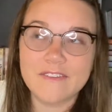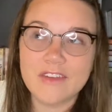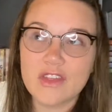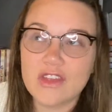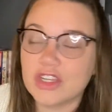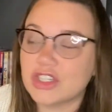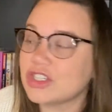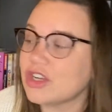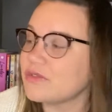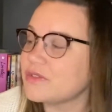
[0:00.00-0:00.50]
the
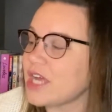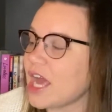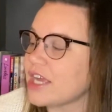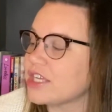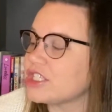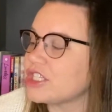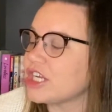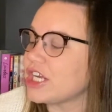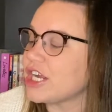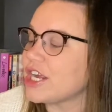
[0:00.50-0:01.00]
show
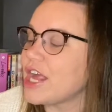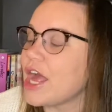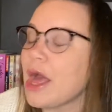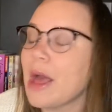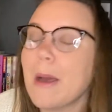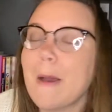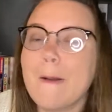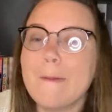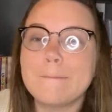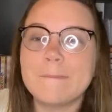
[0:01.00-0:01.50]
Dexter,
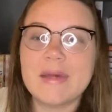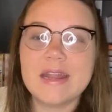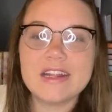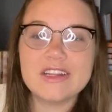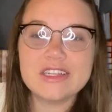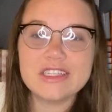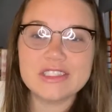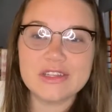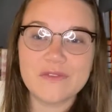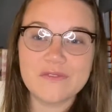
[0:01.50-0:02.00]
but I
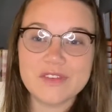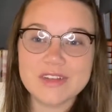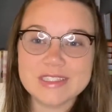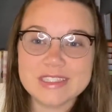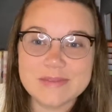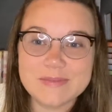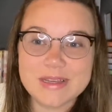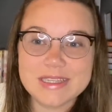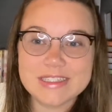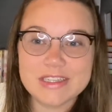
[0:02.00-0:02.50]
just don't foresee
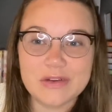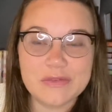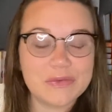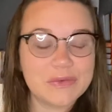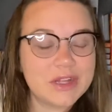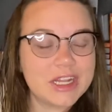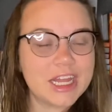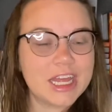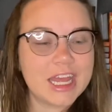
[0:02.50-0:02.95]
myself reading it.